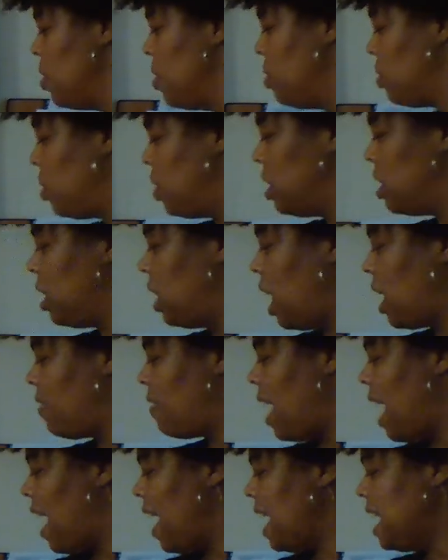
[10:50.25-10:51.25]
So there's a lot of
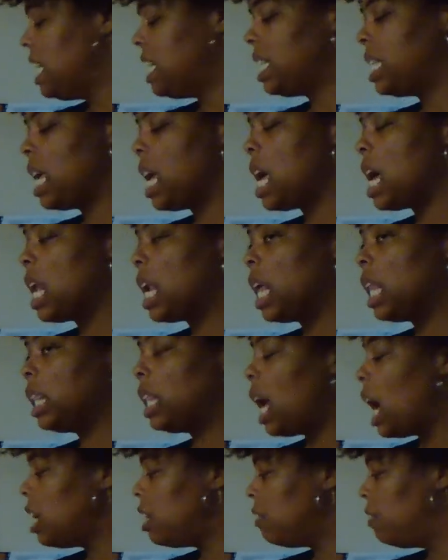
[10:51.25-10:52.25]
ice and a
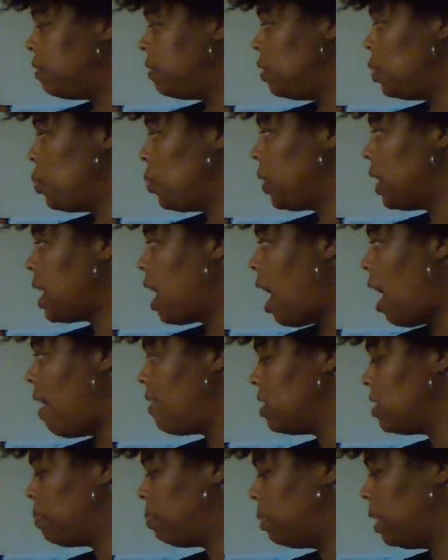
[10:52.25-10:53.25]
lot of fluid on
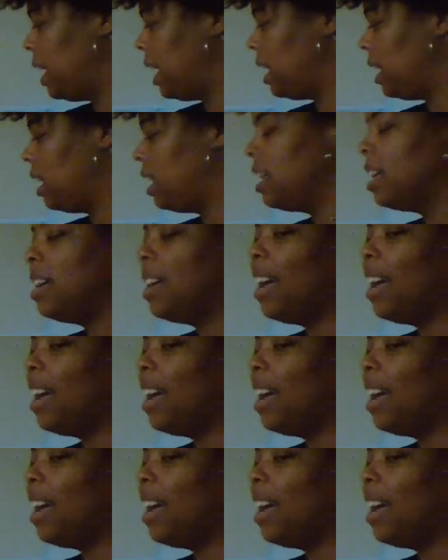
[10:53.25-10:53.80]
this planet.